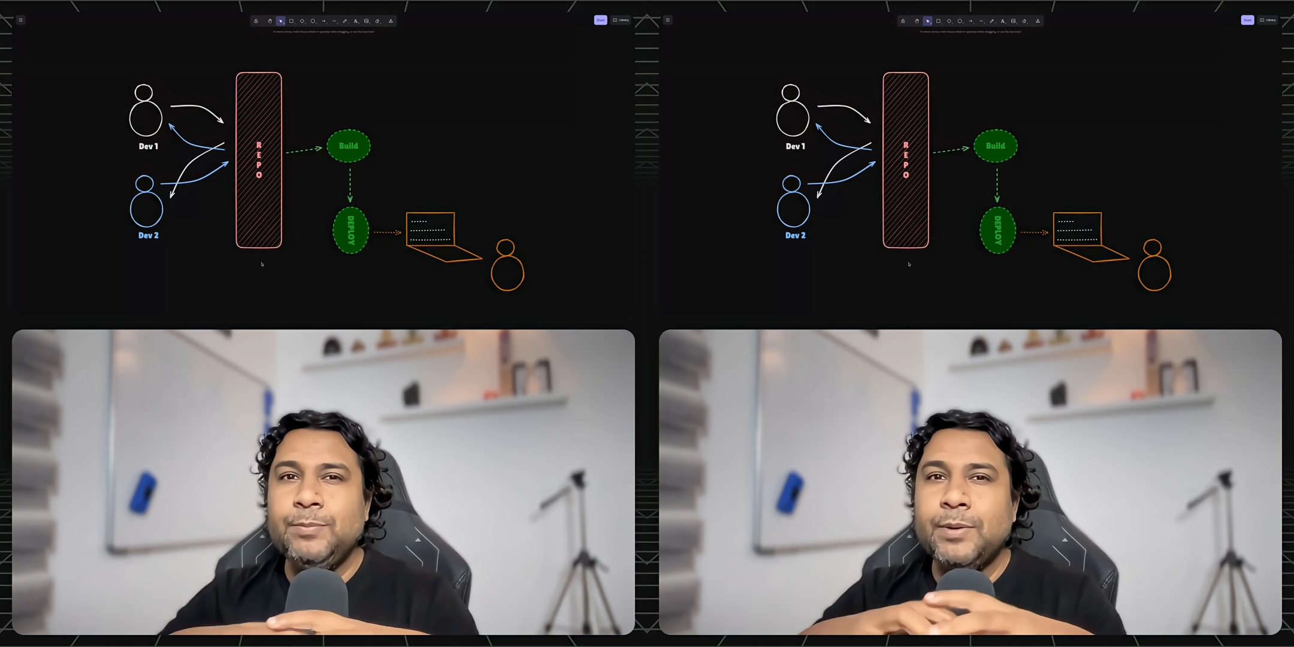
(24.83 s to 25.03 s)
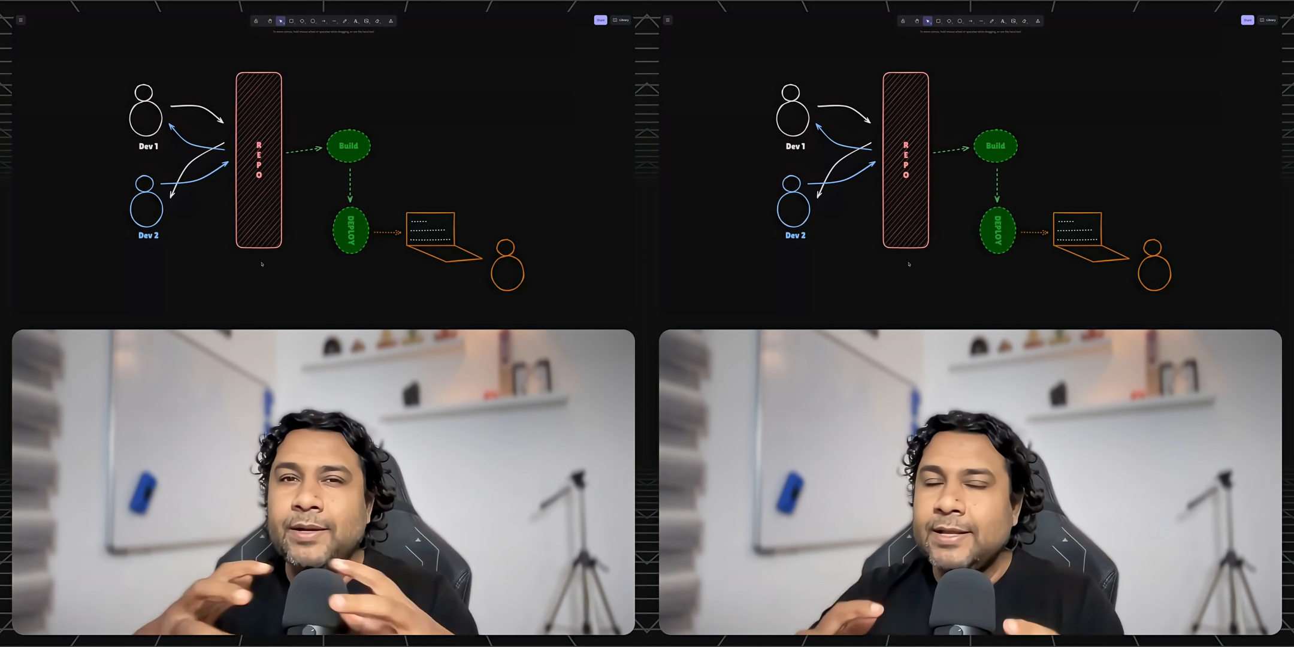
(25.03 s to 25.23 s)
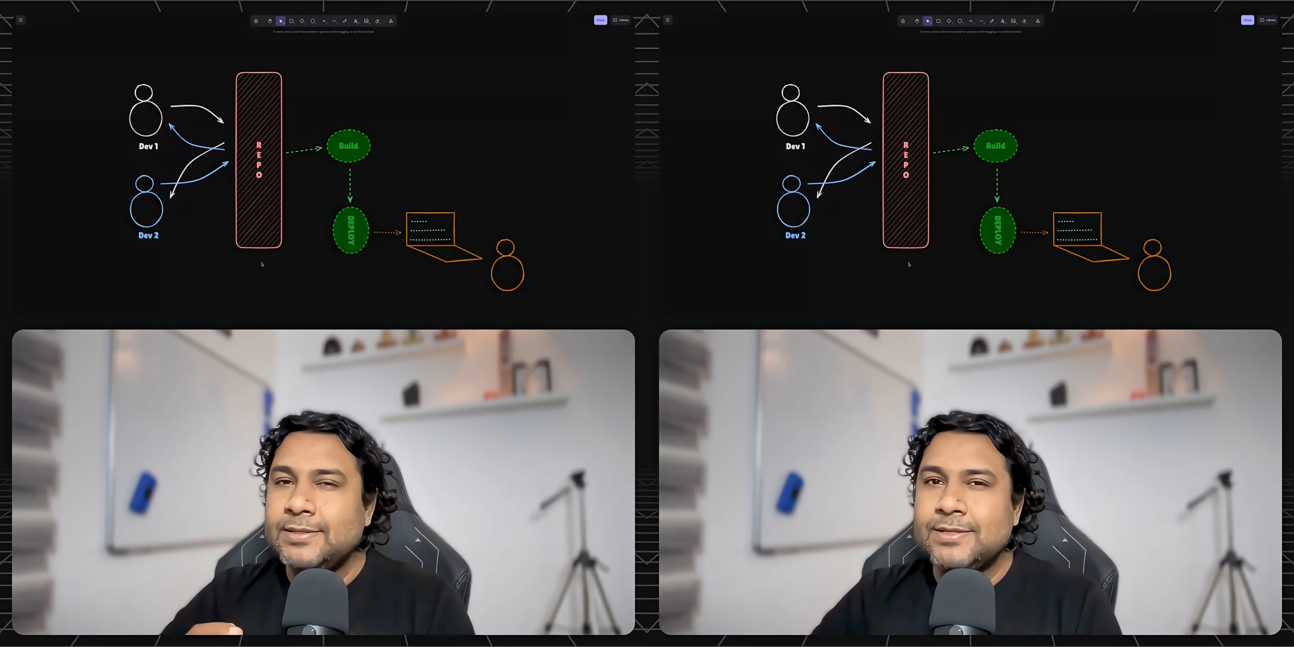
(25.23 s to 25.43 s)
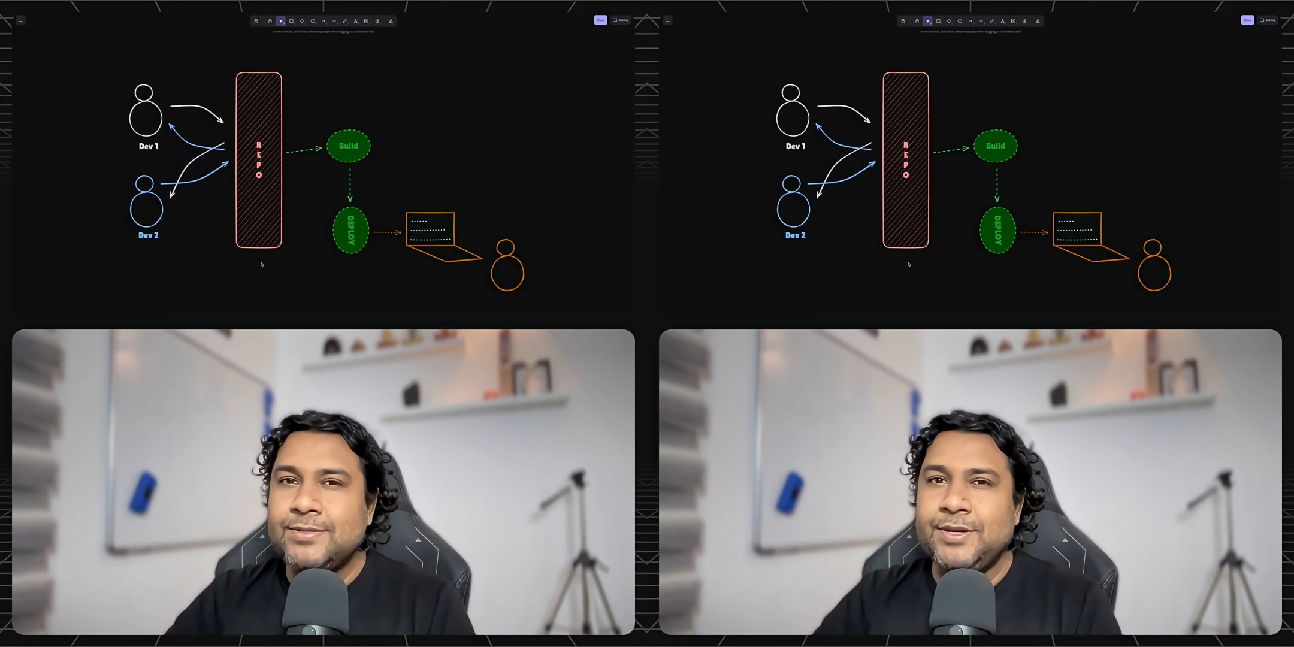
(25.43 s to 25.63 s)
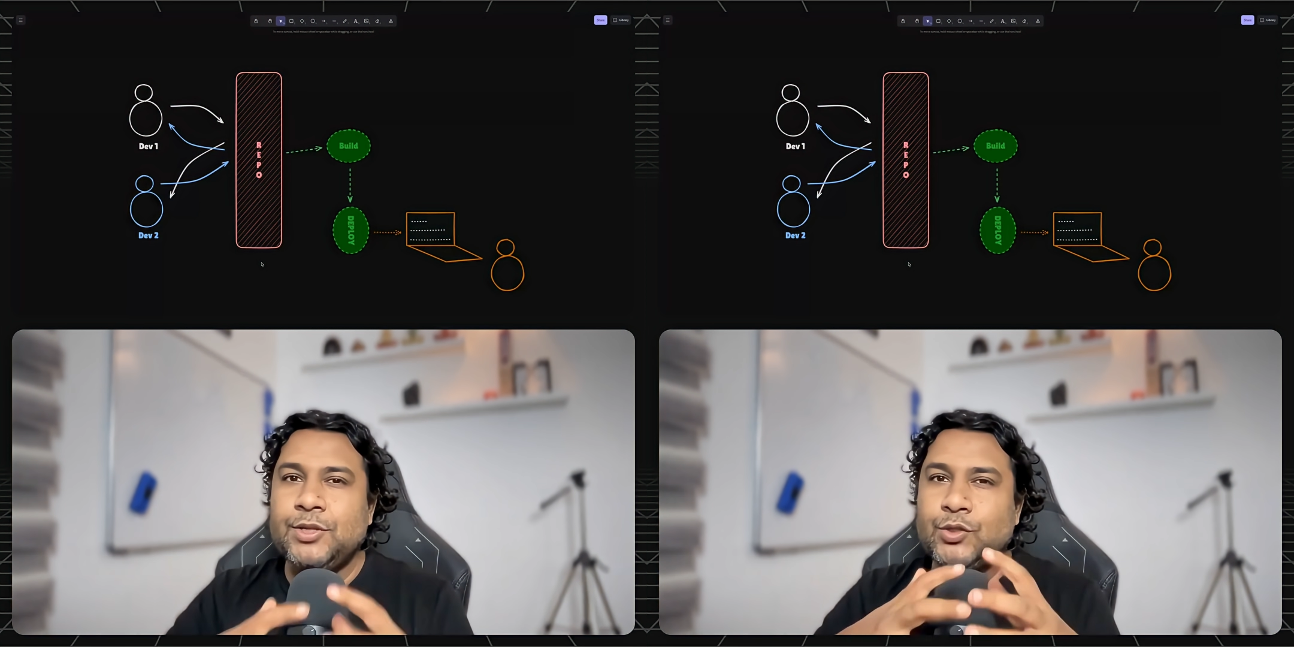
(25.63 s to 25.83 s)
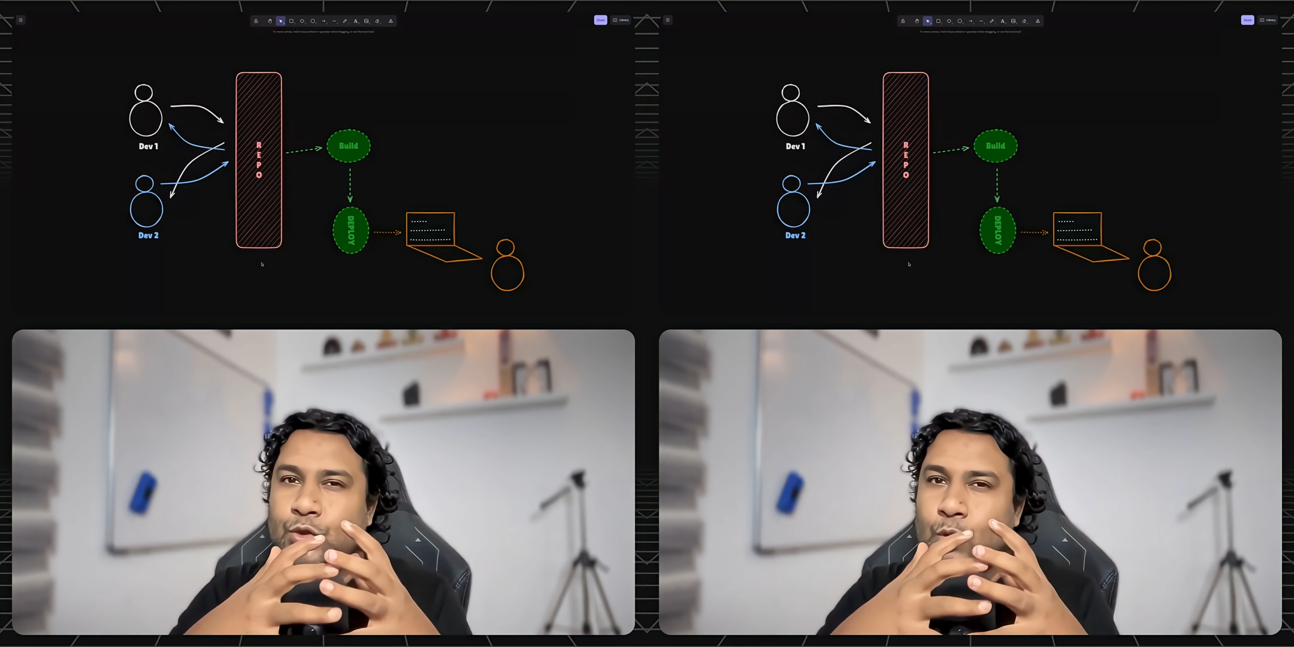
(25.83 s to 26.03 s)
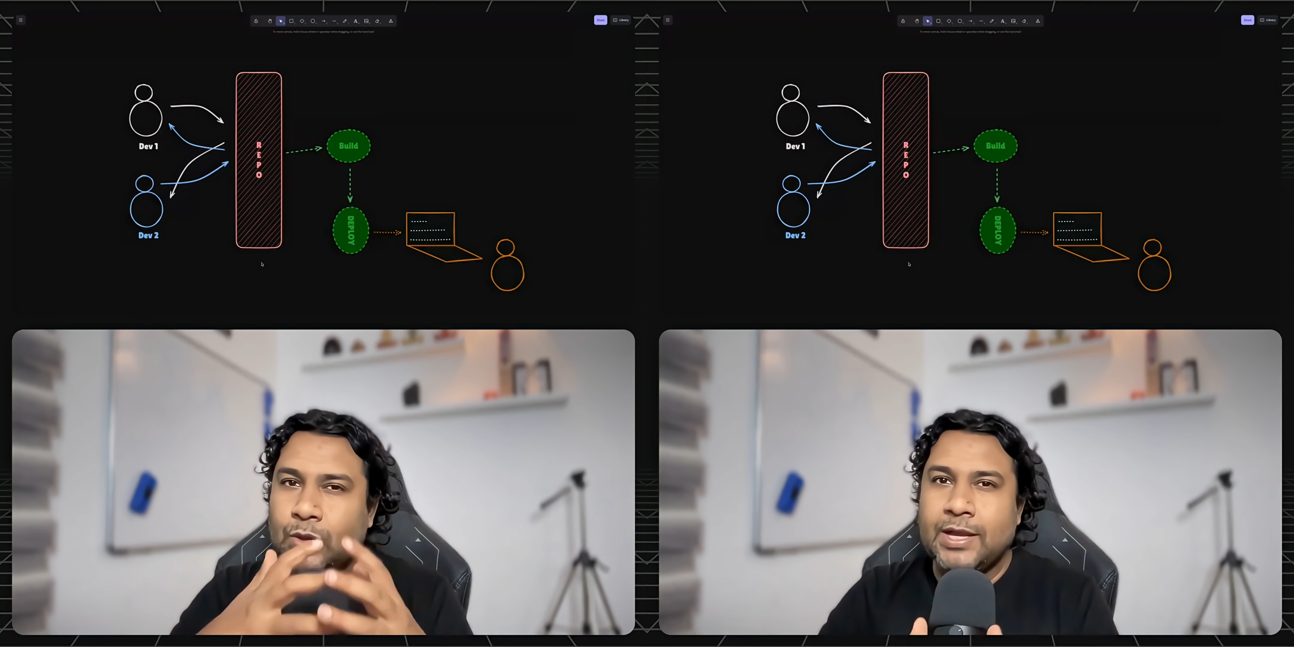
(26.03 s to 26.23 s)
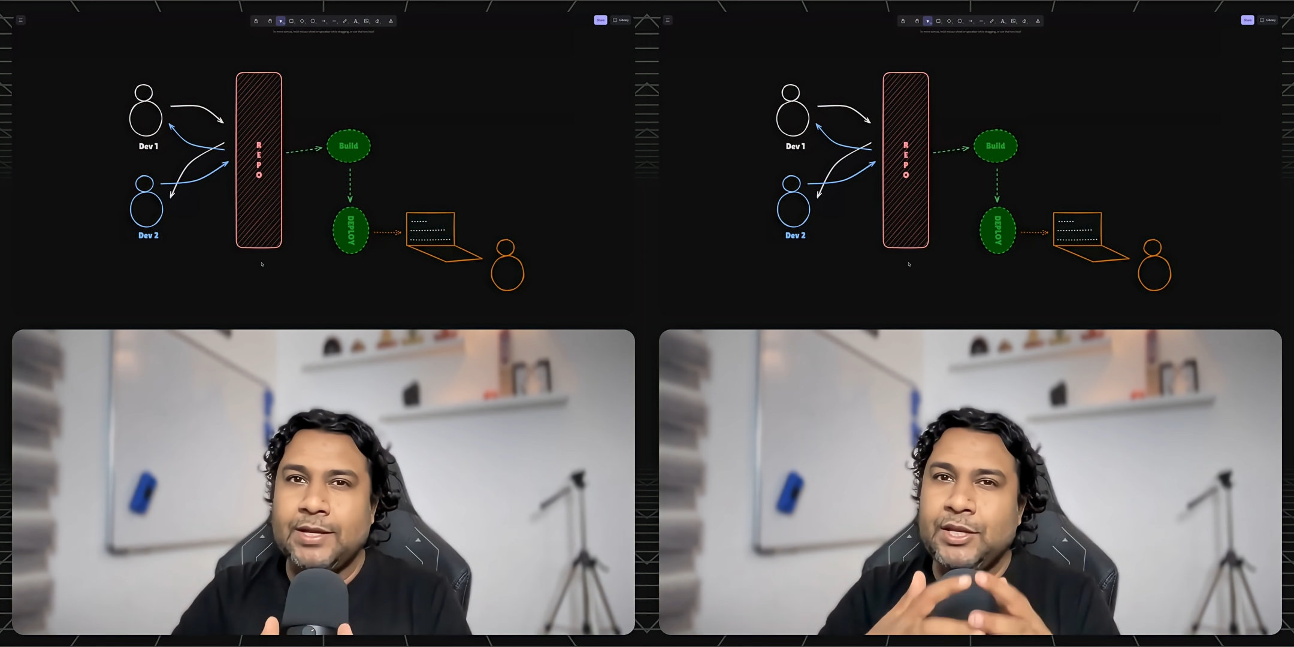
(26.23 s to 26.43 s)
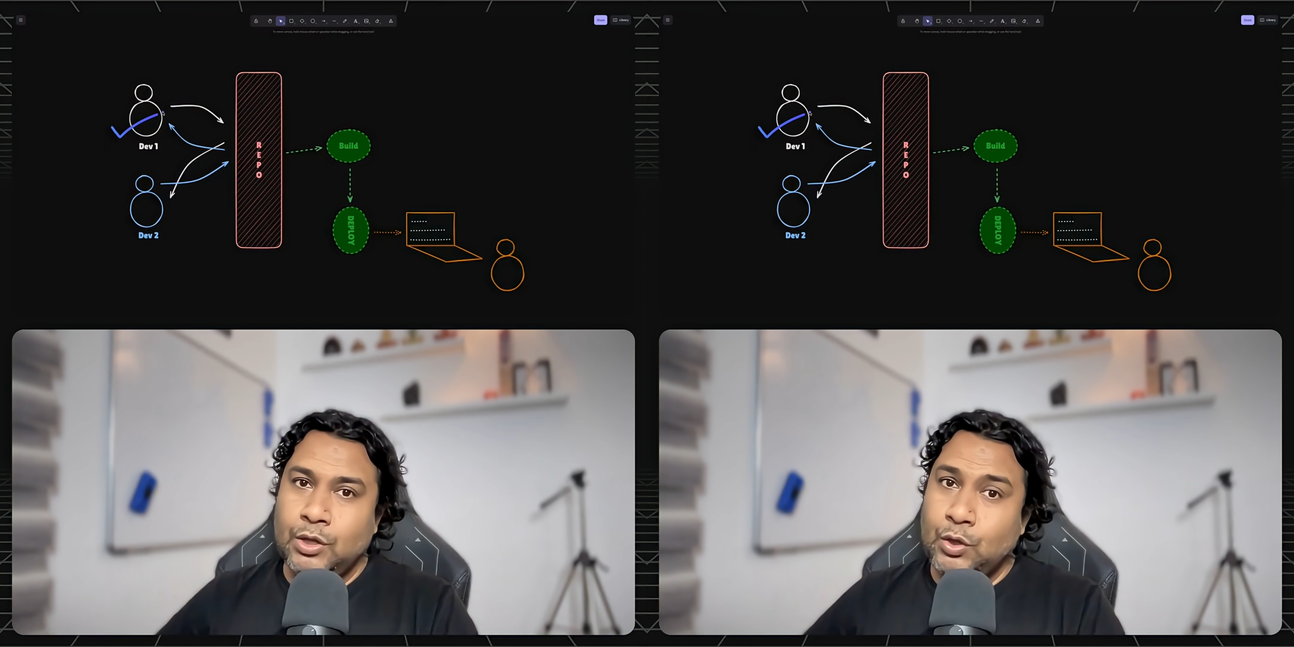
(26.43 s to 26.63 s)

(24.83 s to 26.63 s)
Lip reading: dependencies tree so that